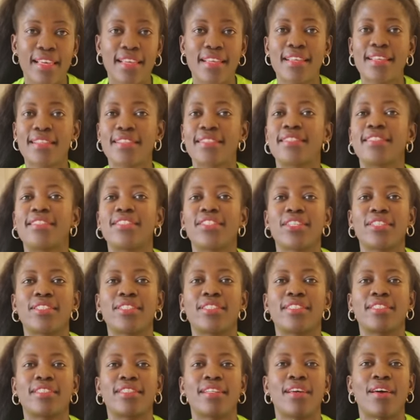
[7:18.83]
is
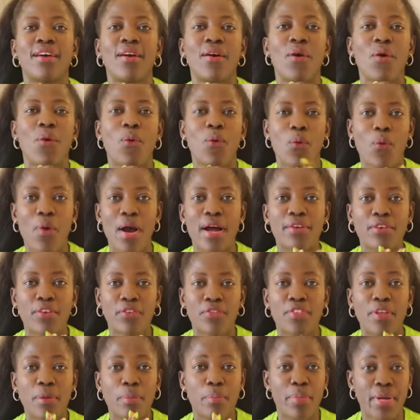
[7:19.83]
just one
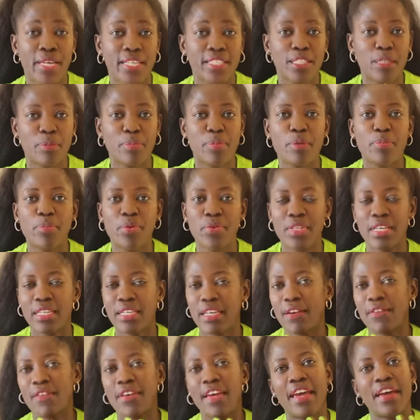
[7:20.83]
of the best people that
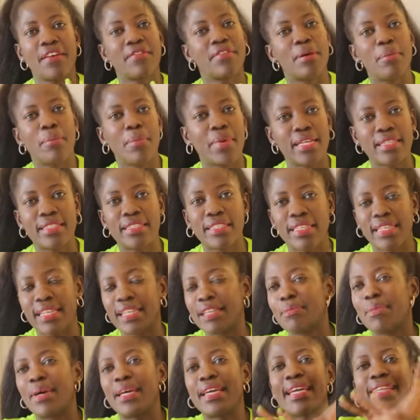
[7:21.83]
I've ever met
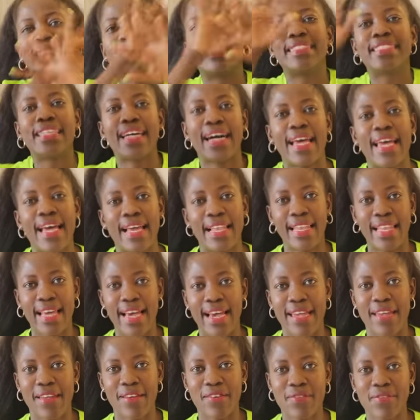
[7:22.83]
in my entire
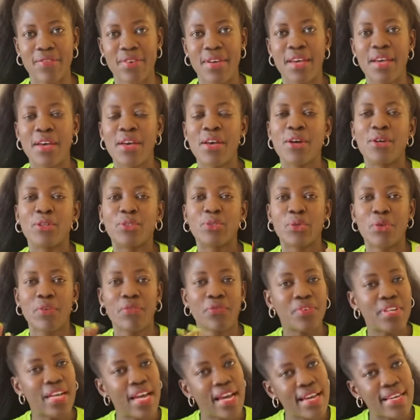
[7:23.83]
life. So
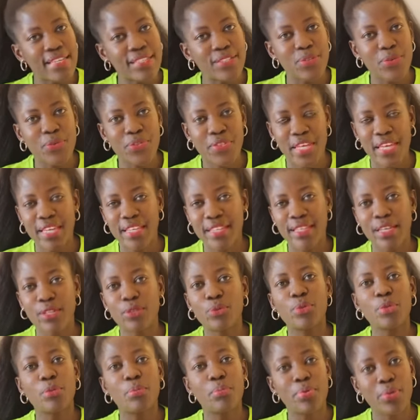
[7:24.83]
if guys, you think
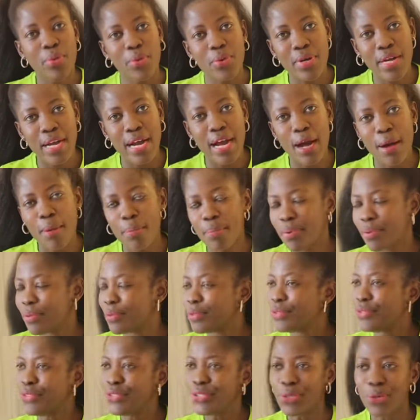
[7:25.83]
that we broke up,
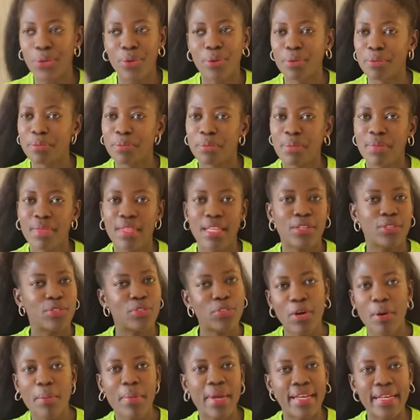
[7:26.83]
no.
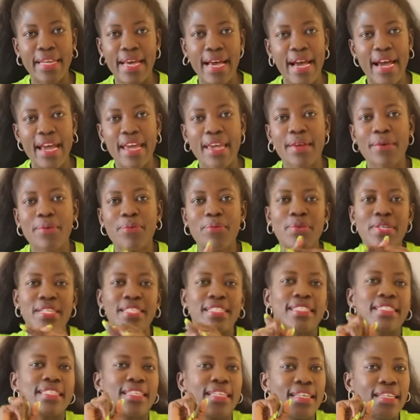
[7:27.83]
Tom and I, we are
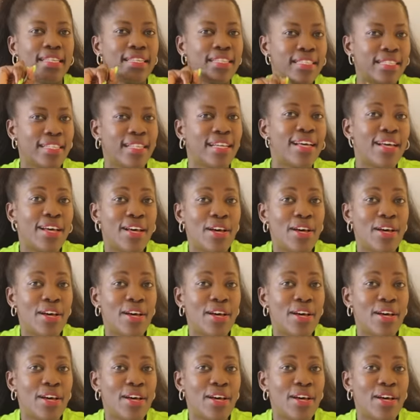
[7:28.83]
still